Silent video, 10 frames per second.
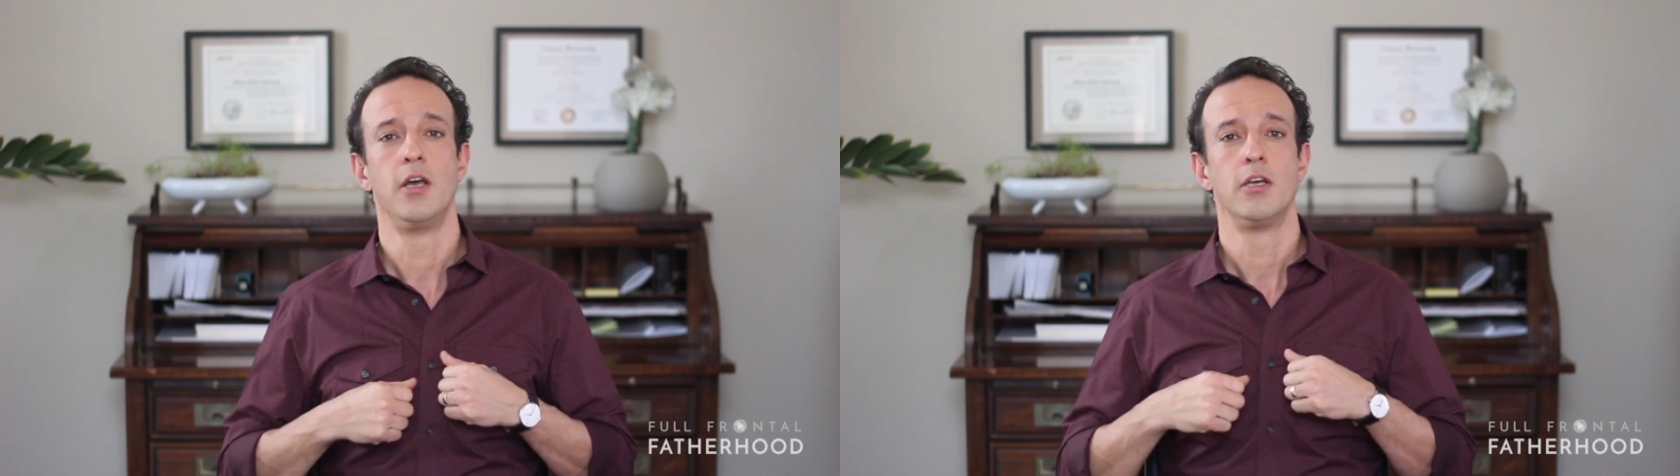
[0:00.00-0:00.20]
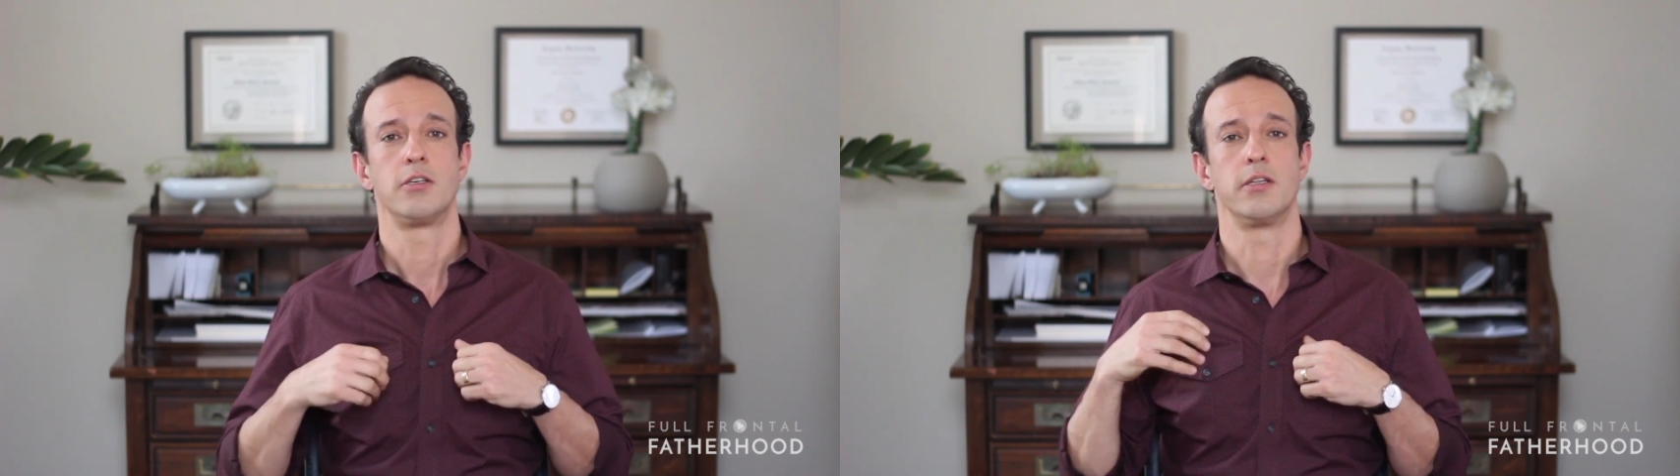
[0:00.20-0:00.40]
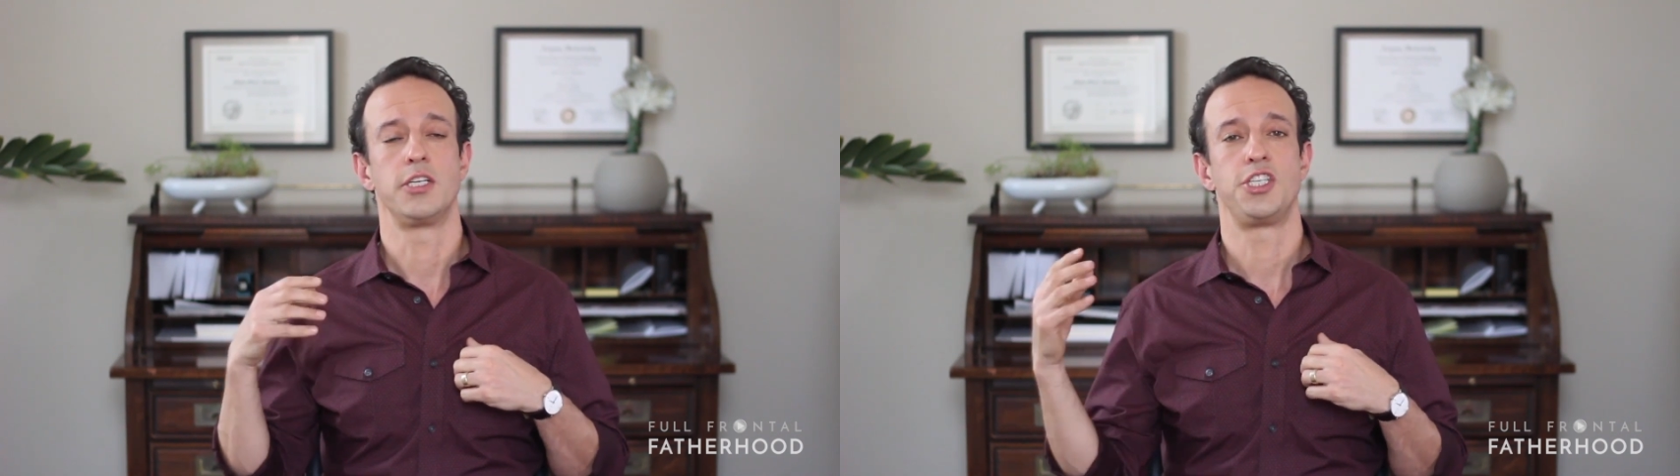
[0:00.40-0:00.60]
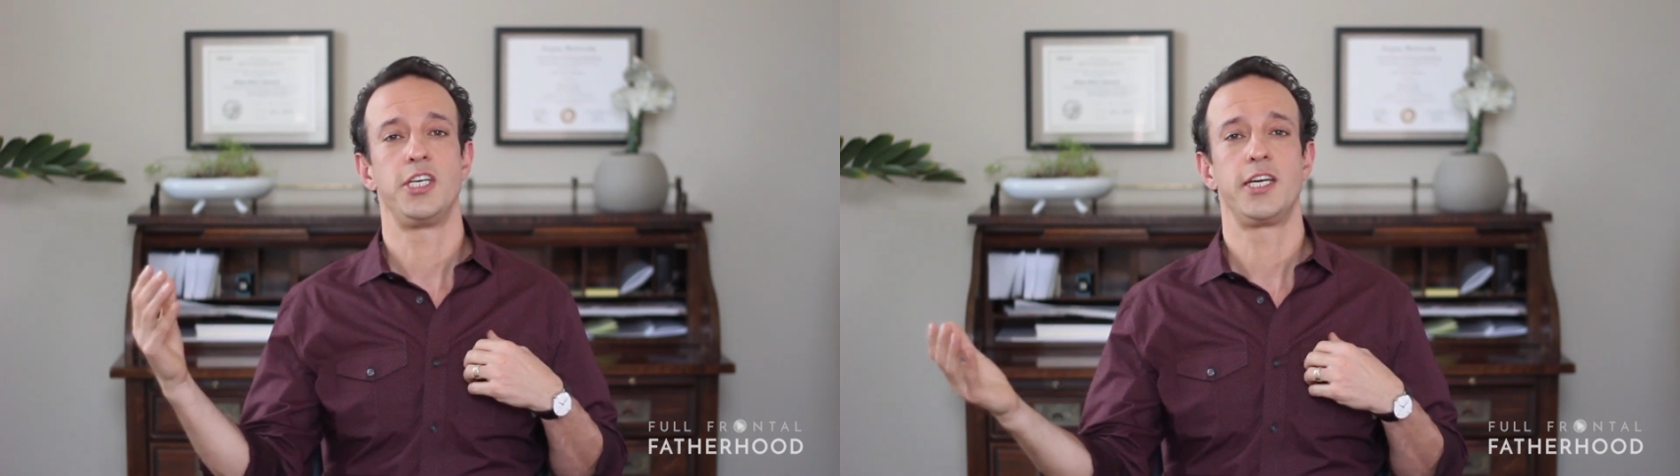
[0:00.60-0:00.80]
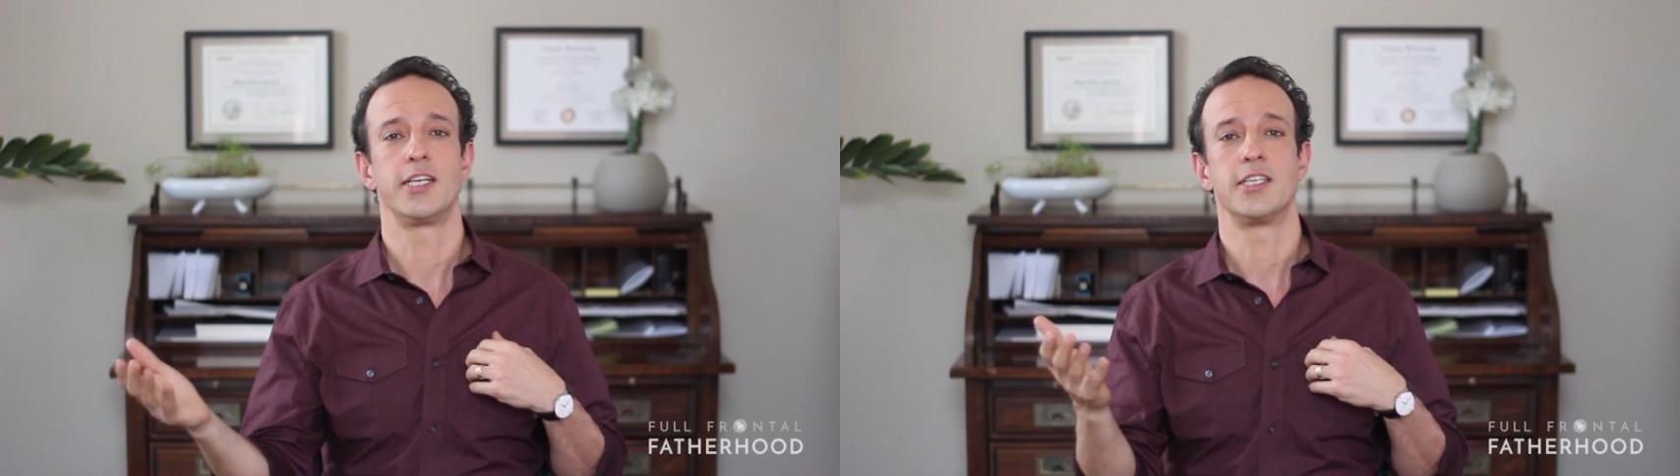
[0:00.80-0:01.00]
so that
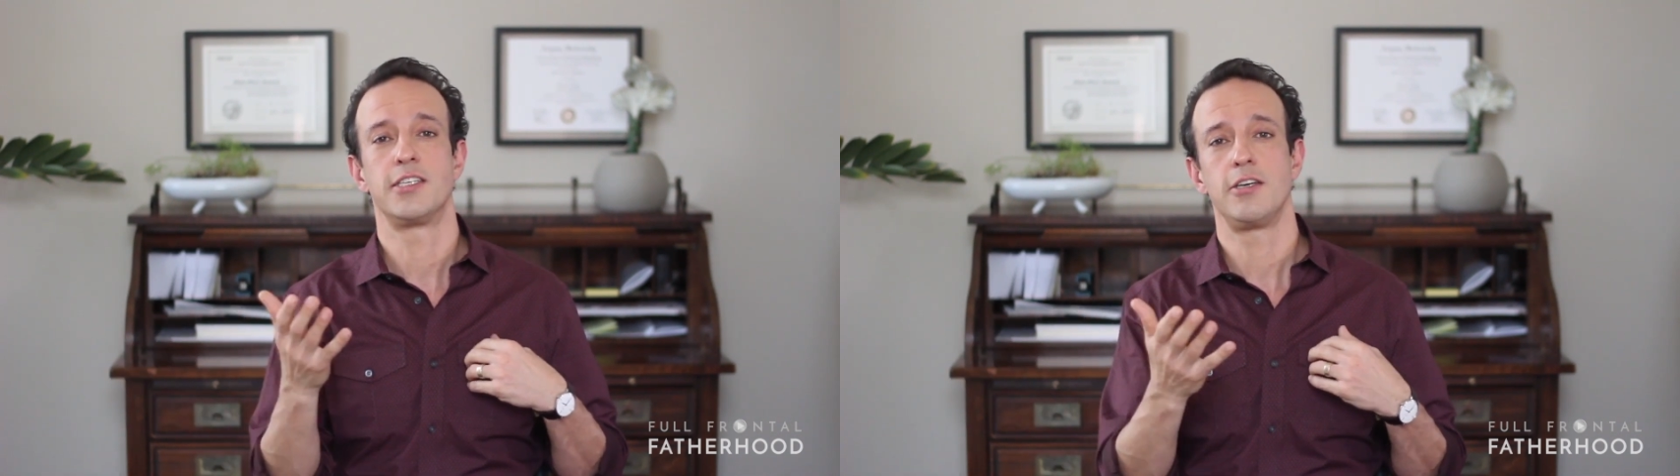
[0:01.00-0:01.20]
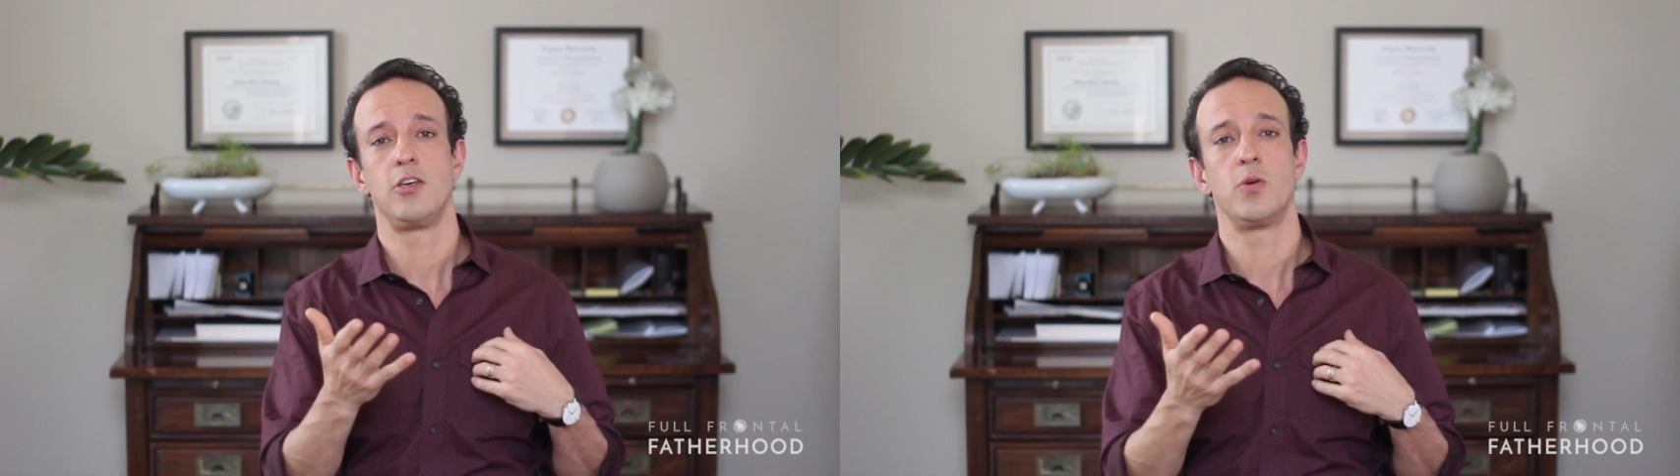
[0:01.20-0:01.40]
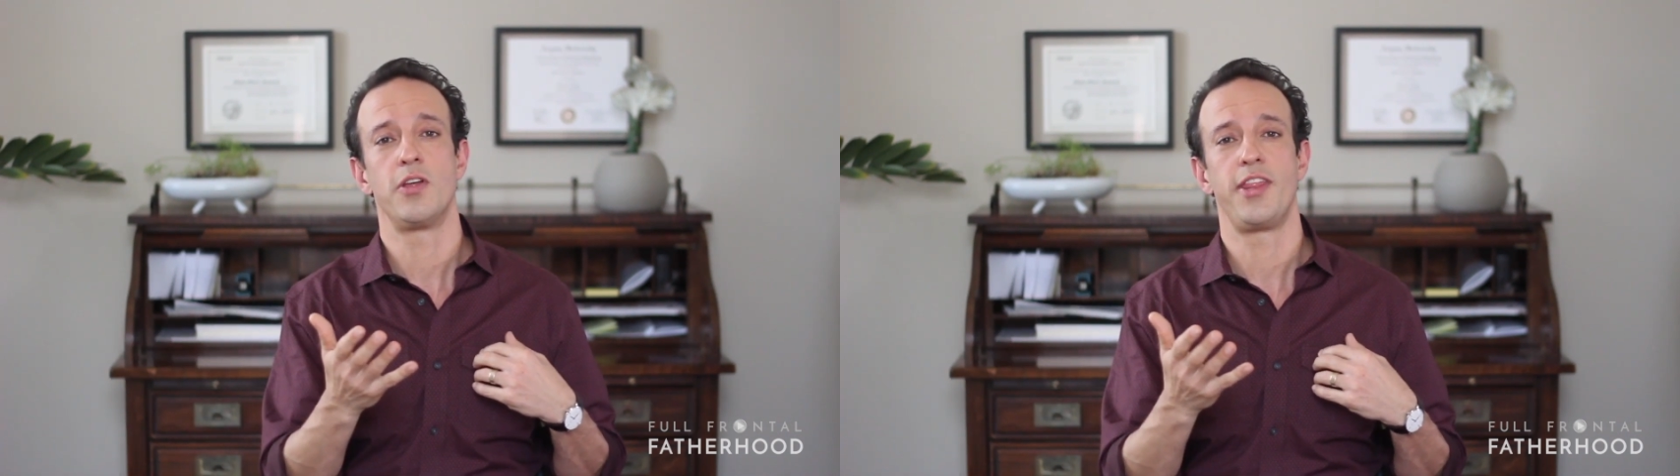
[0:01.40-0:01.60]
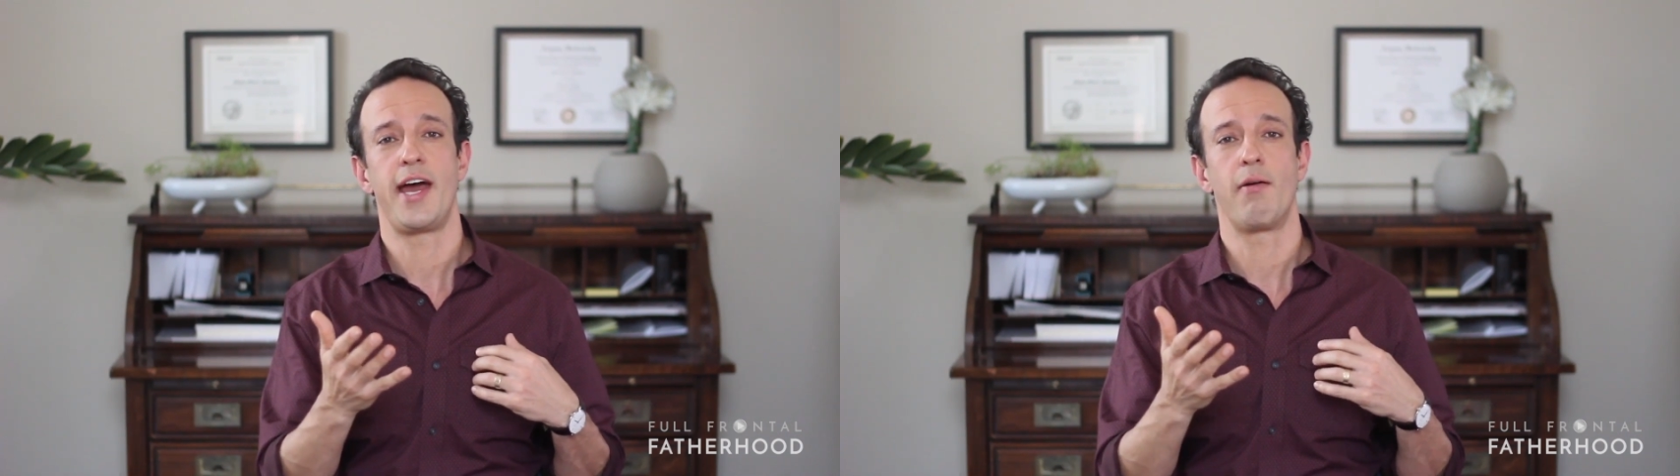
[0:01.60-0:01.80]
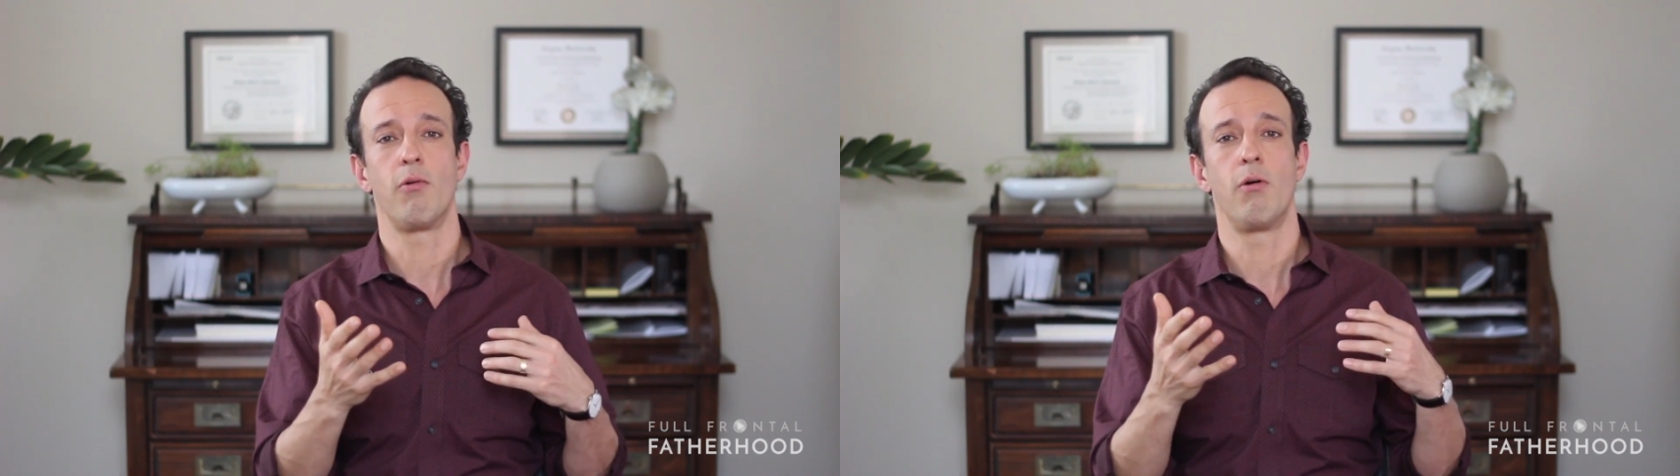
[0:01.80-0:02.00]
she can see you in
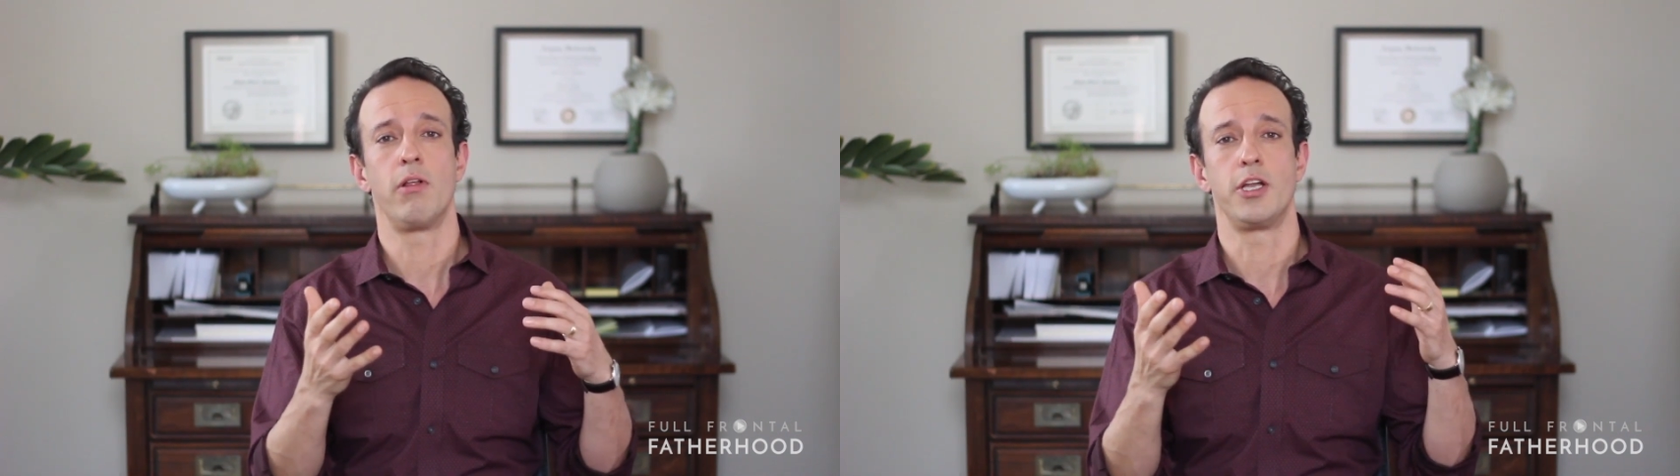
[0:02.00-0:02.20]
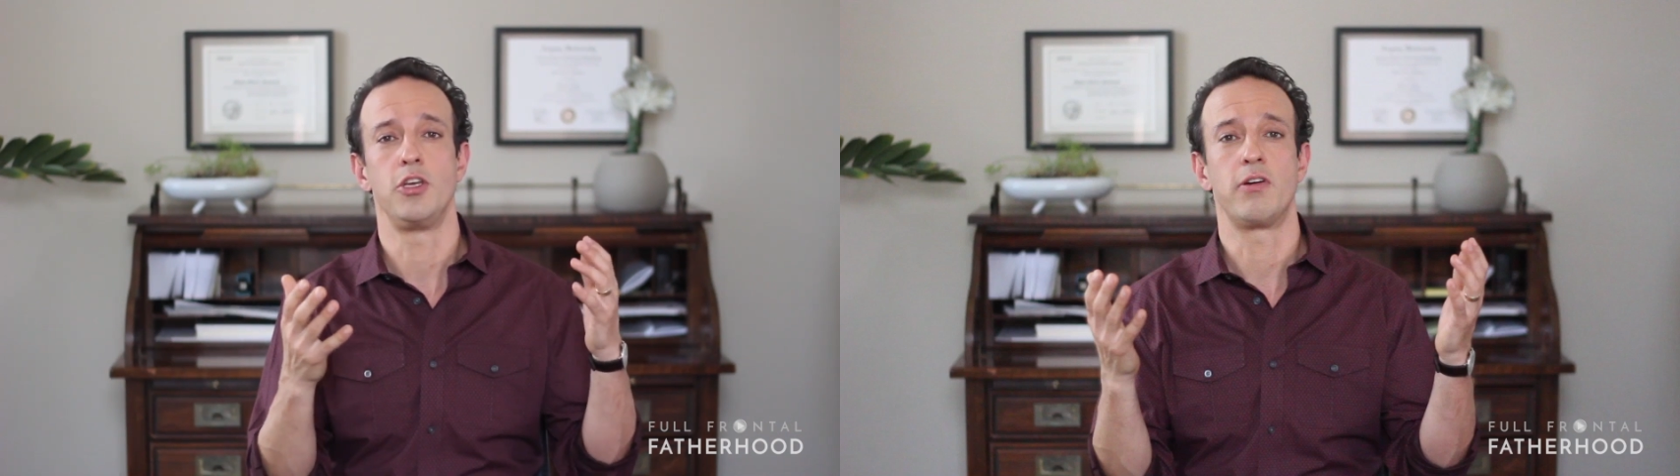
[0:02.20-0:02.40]
that role and